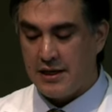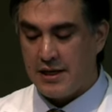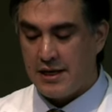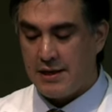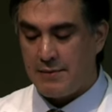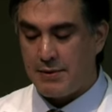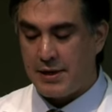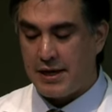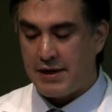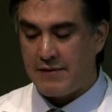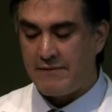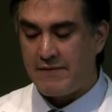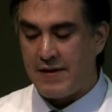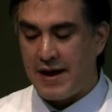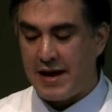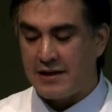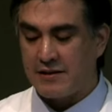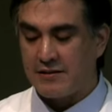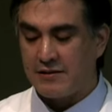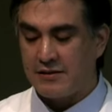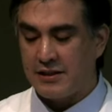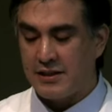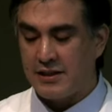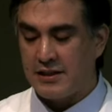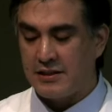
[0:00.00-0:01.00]
he became
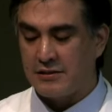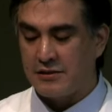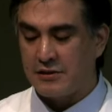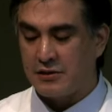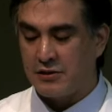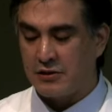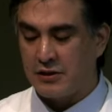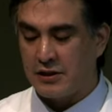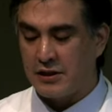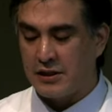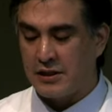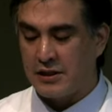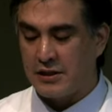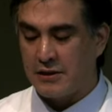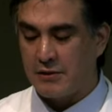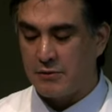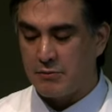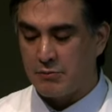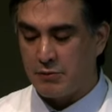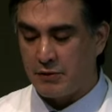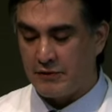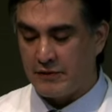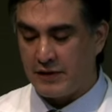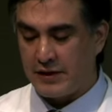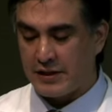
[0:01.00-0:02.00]
faculty and is currently
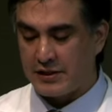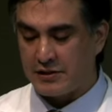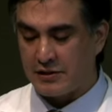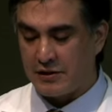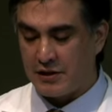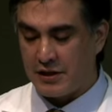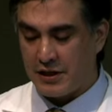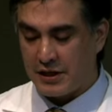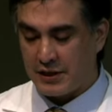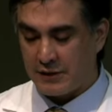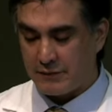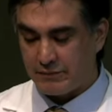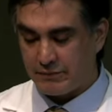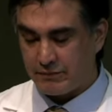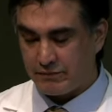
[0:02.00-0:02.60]
a professor there.